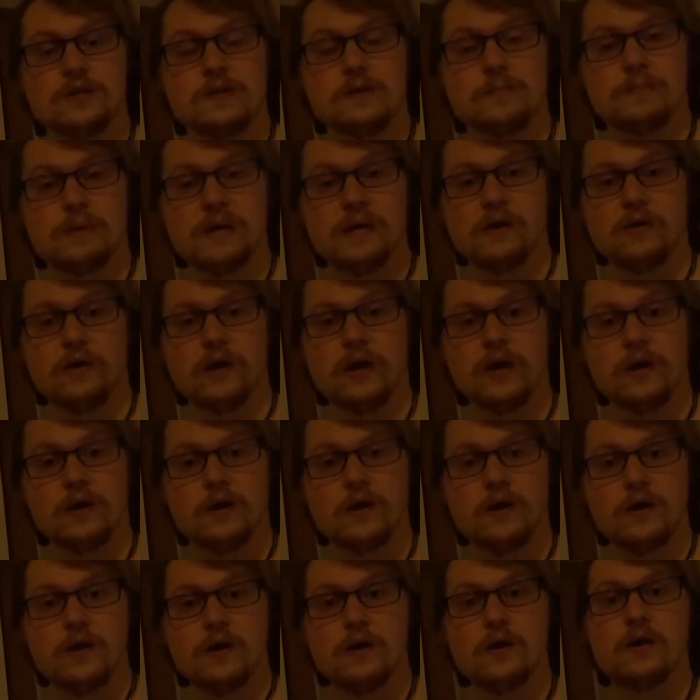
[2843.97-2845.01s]
the period,
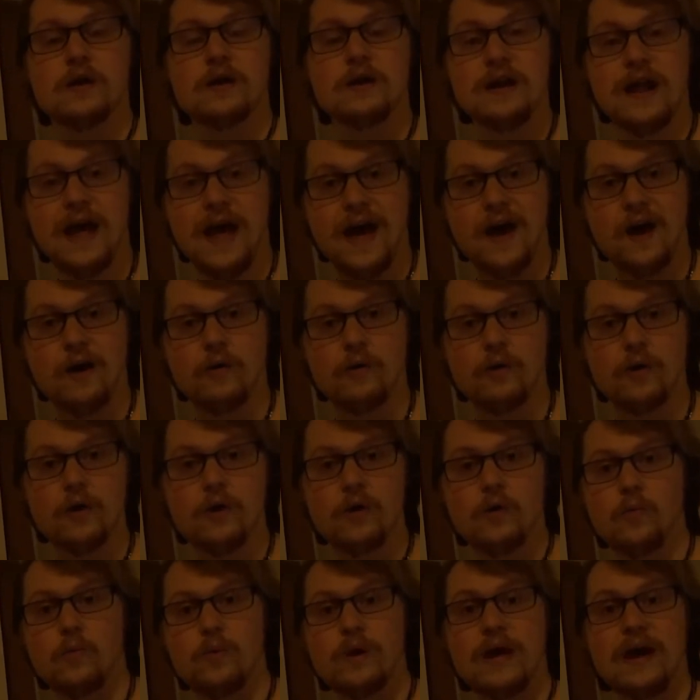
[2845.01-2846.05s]
now
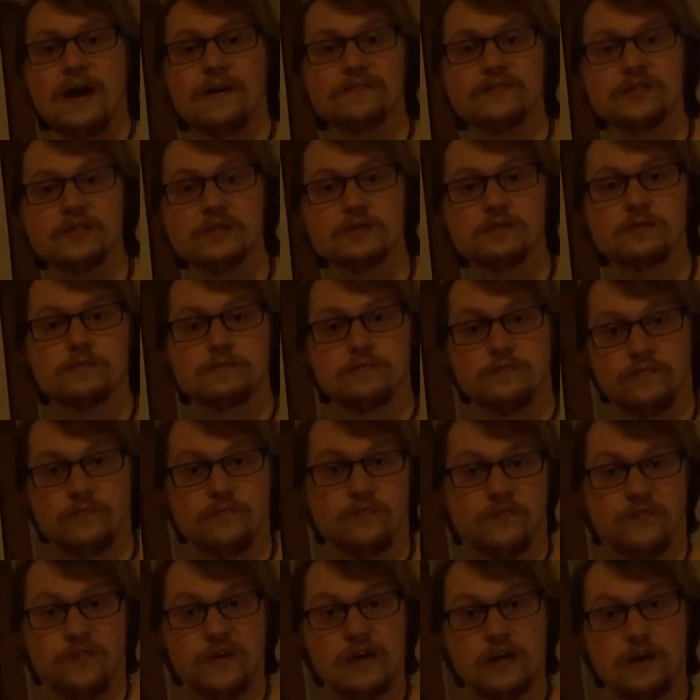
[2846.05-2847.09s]
we have to
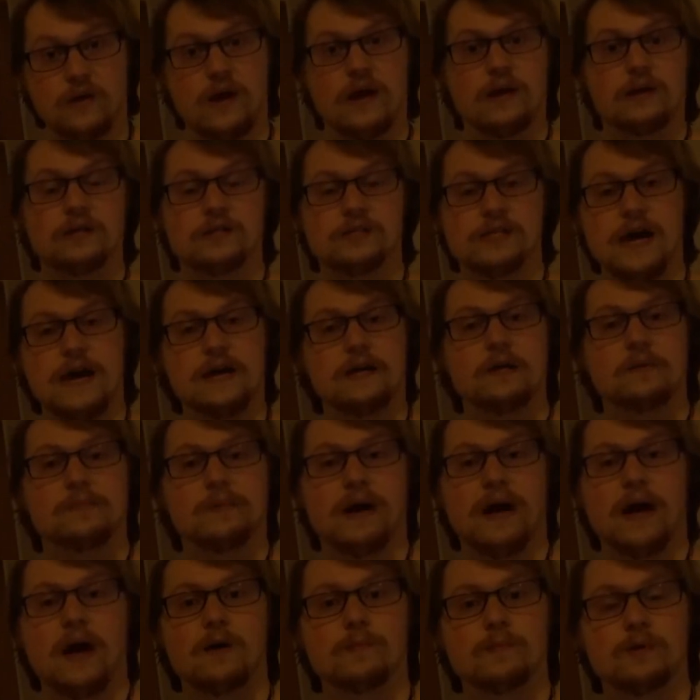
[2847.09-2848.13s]
figure out exactly by
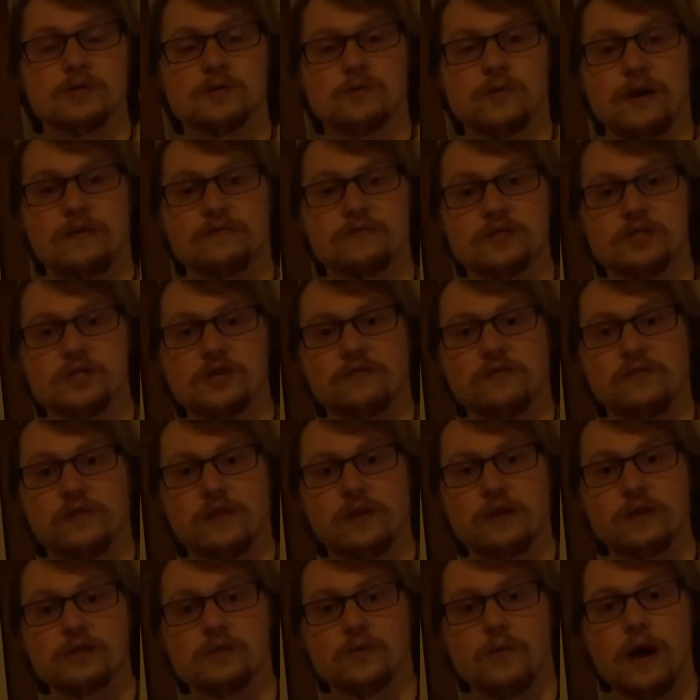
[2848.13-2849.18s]
how much we have to shift
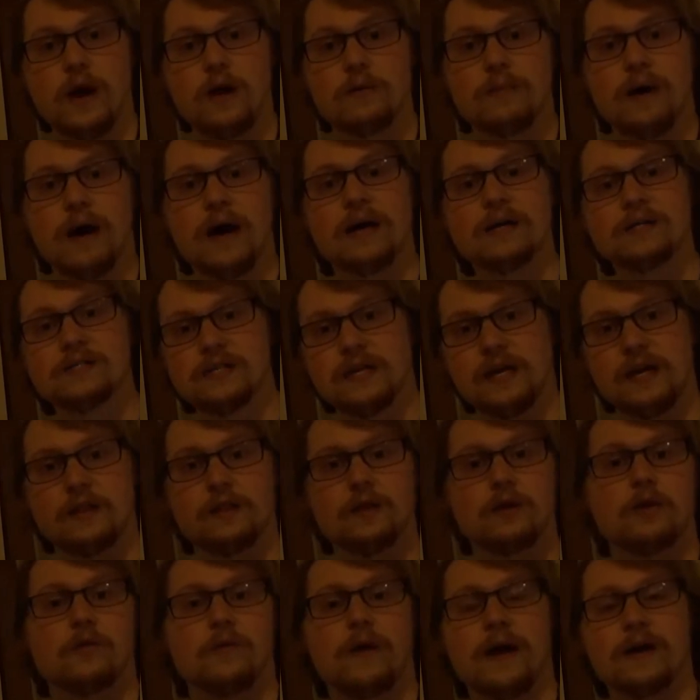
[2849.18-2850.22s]
things around by to get the
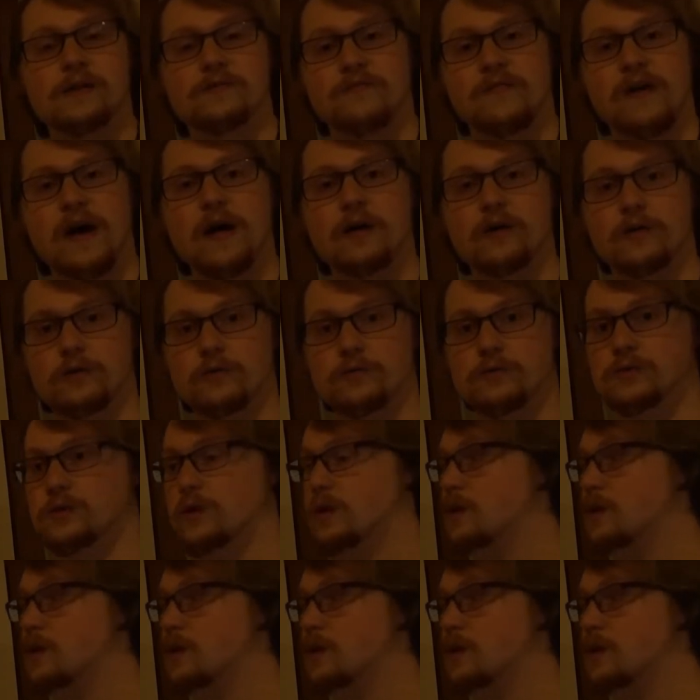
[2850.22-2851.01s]
correct values.